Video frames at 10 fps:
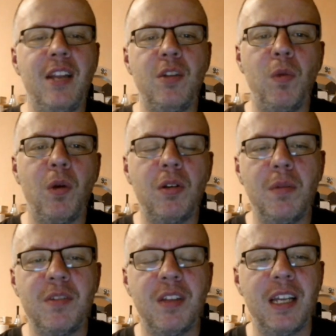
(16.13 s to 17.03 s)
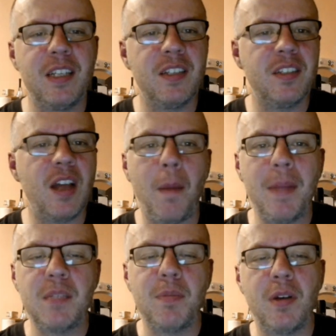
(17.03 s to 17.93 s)
welcome to the latest
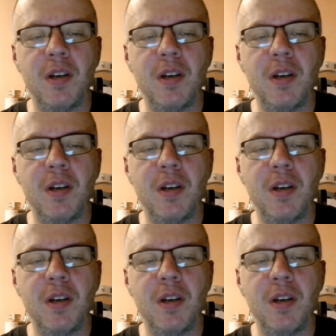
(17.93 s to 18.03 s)
Pittsburgh